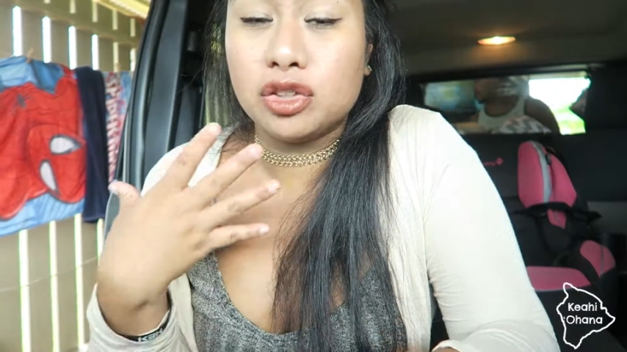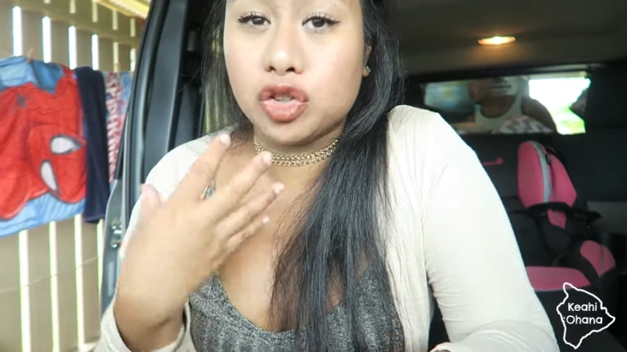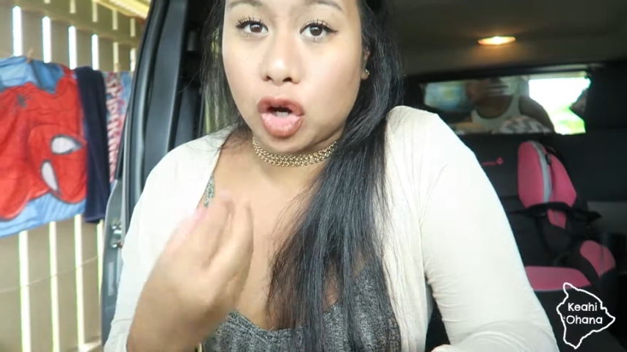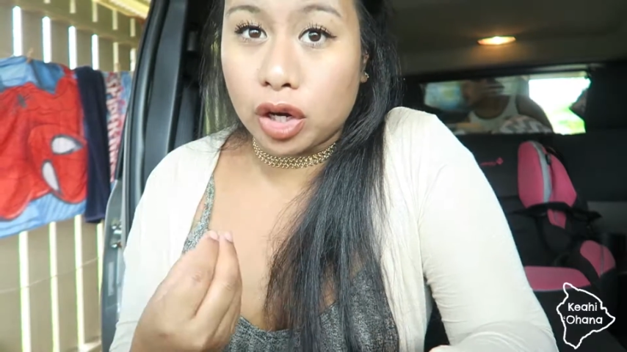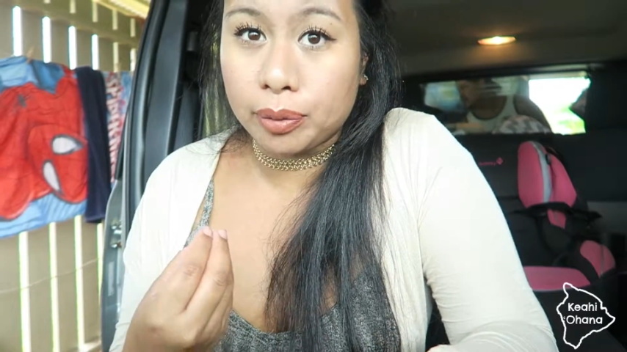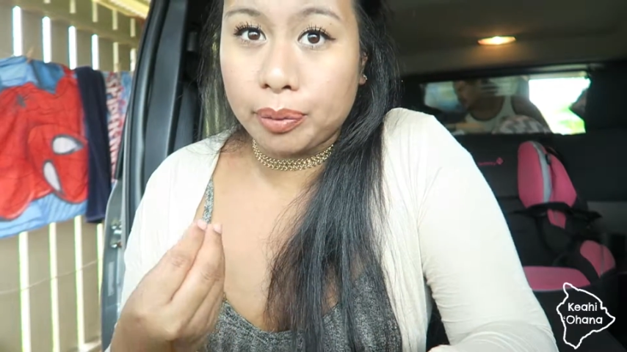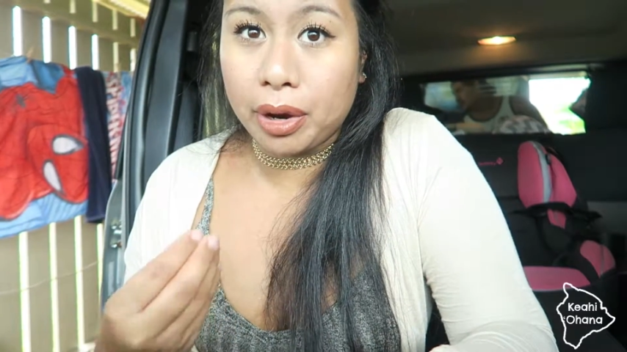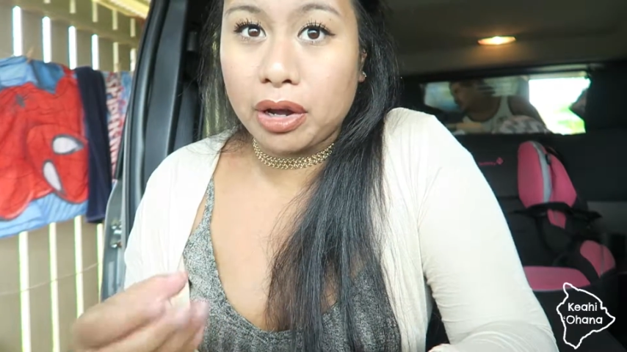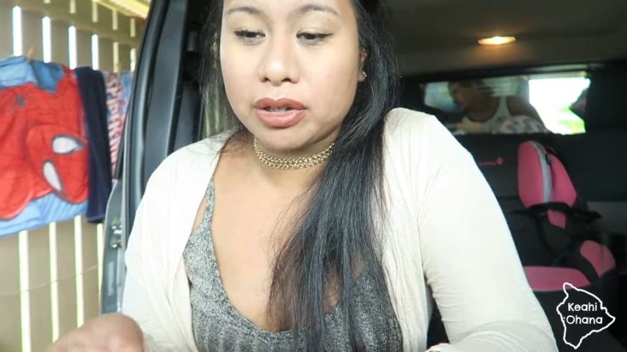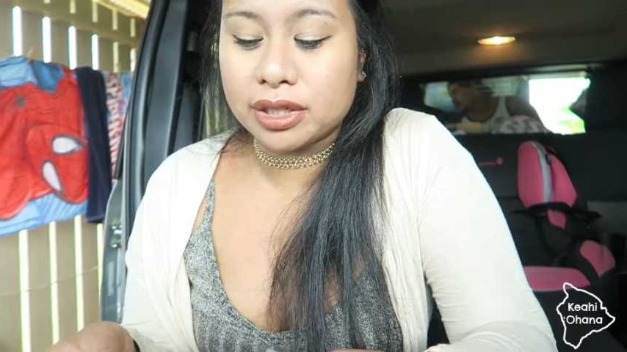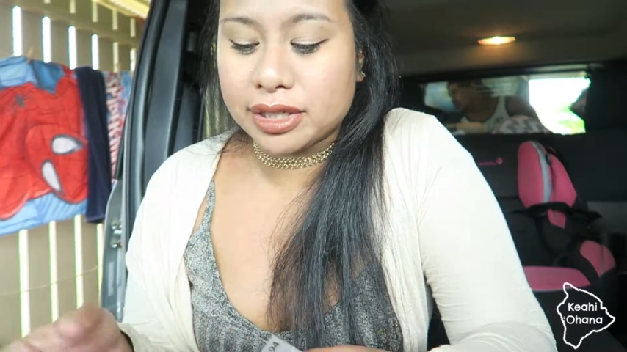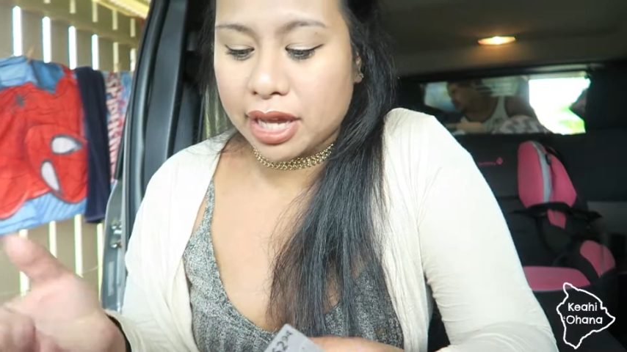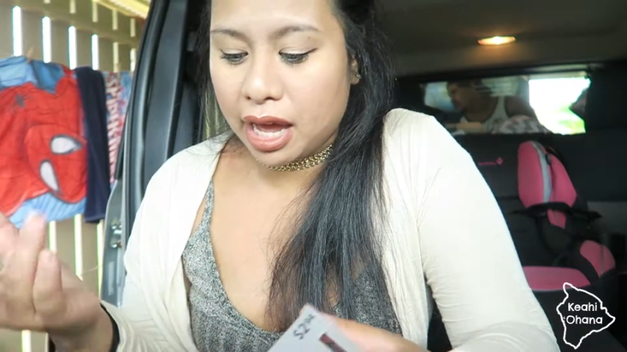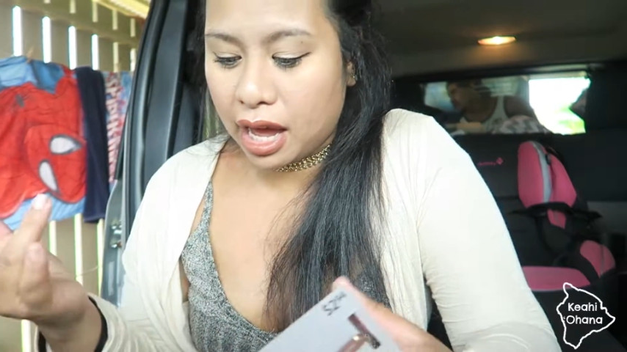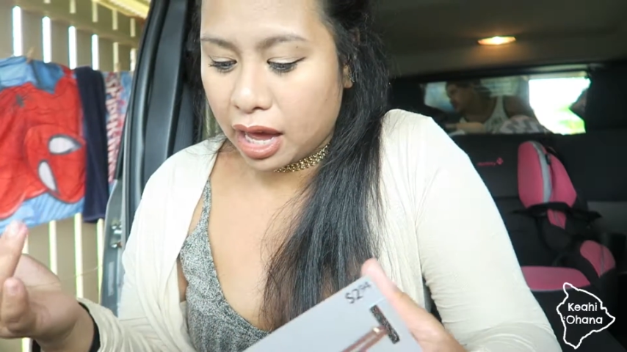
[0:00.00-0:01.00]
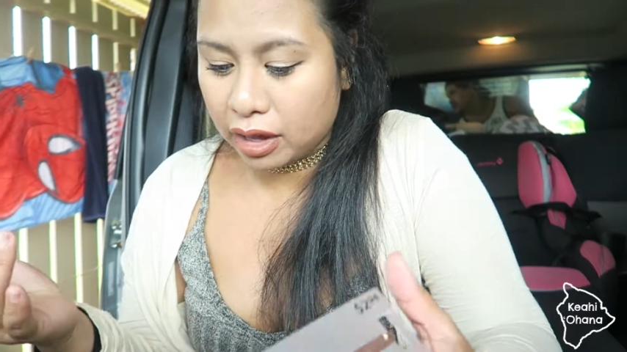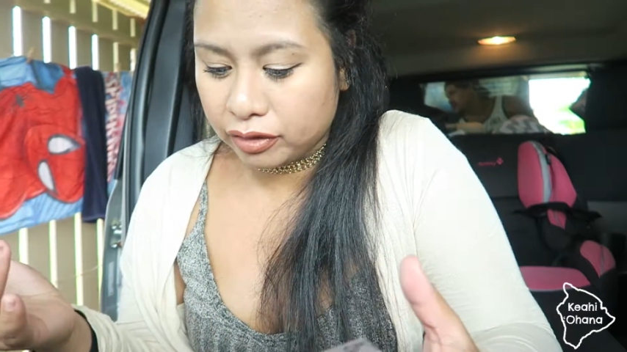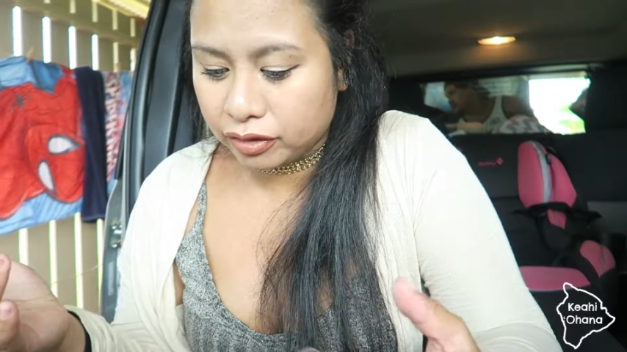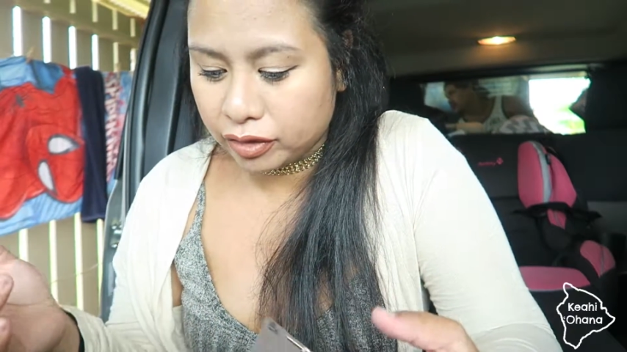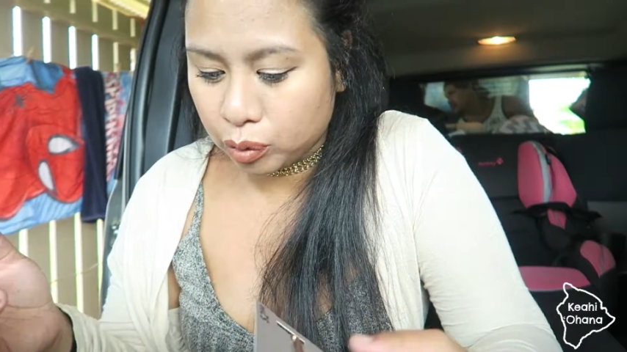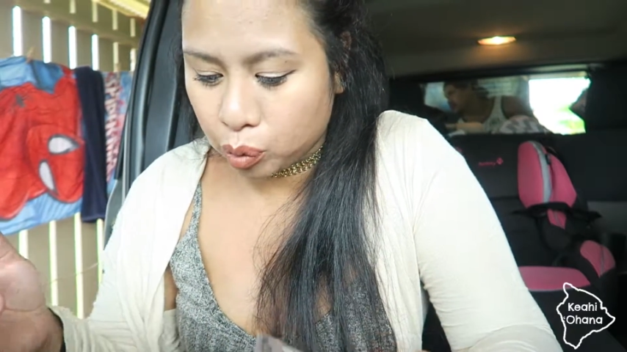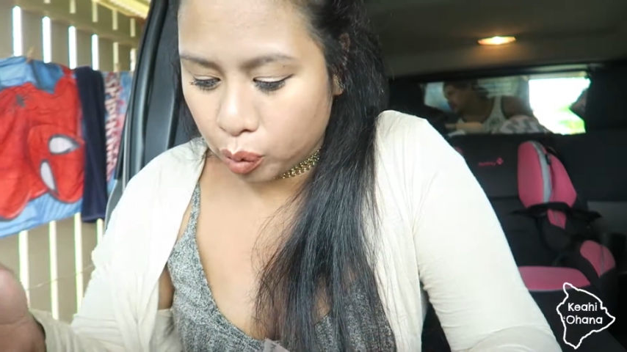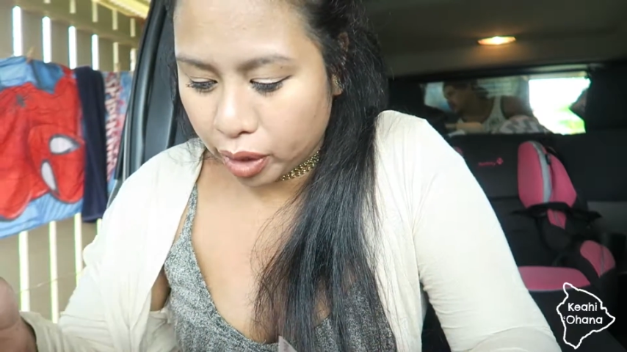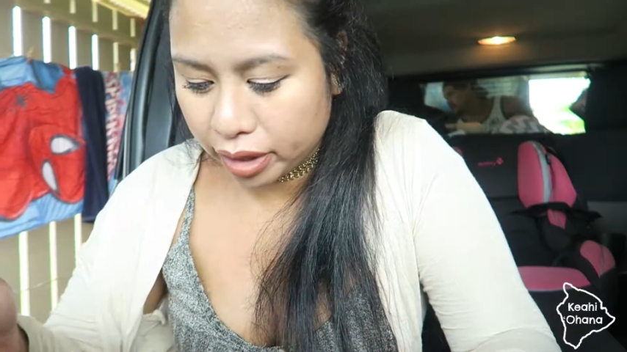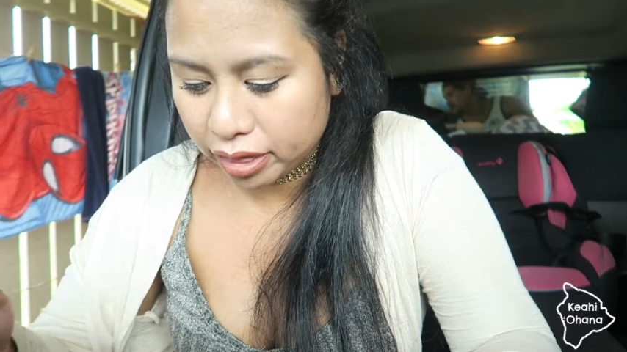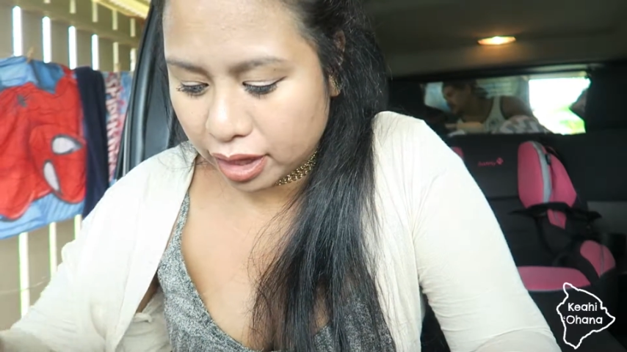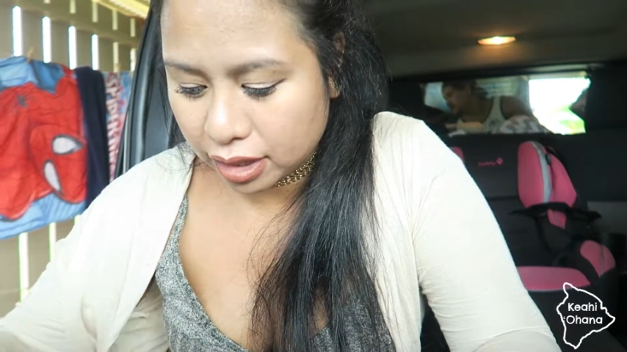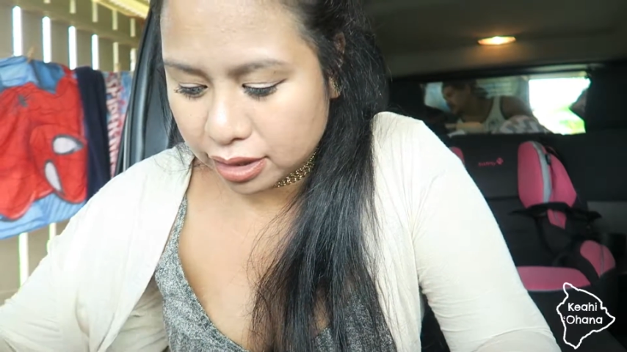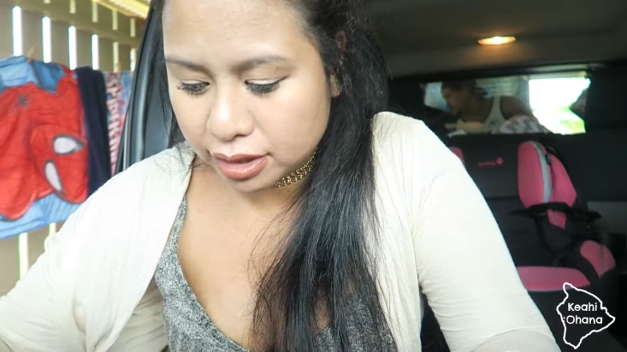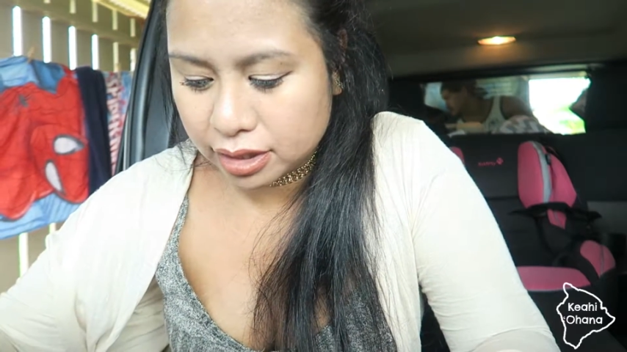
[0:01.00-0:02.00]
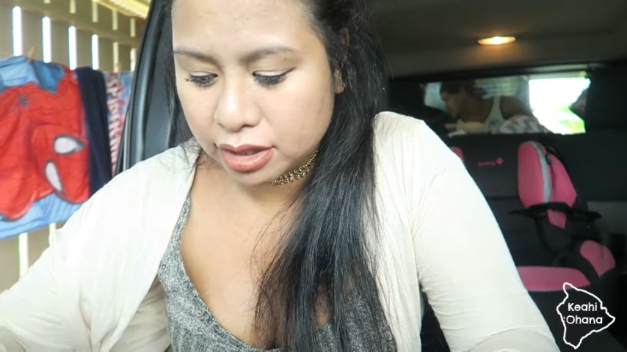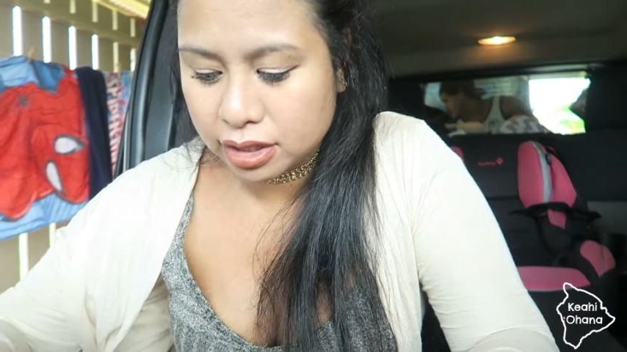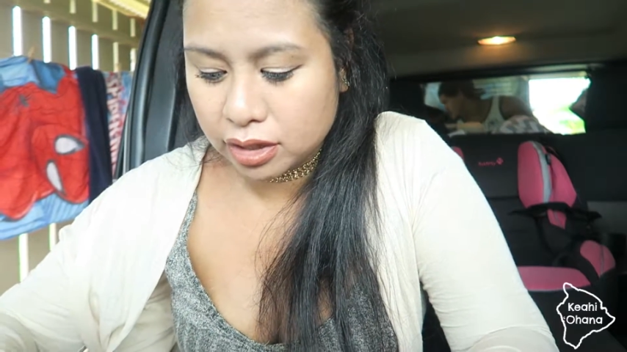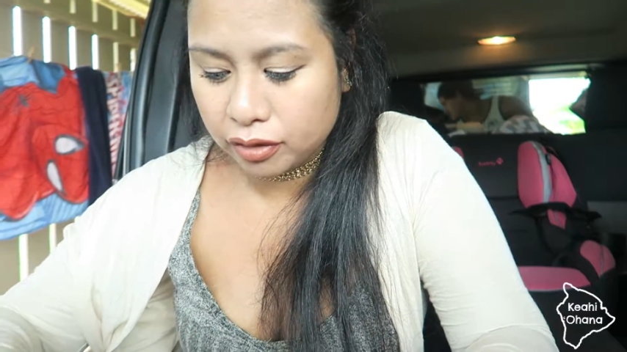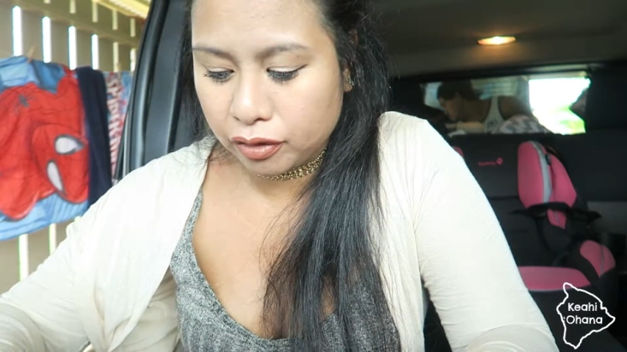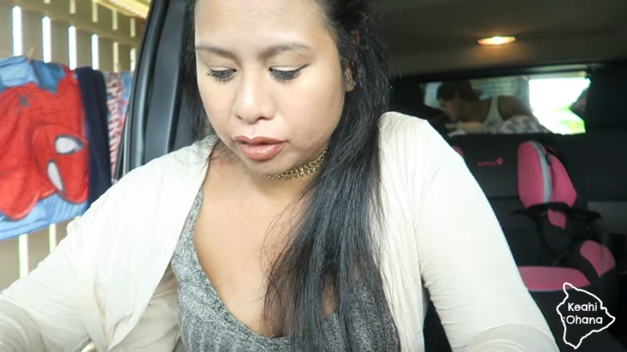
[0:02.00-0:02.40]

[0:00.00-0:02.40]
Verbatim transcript: dark brown, because I have one that's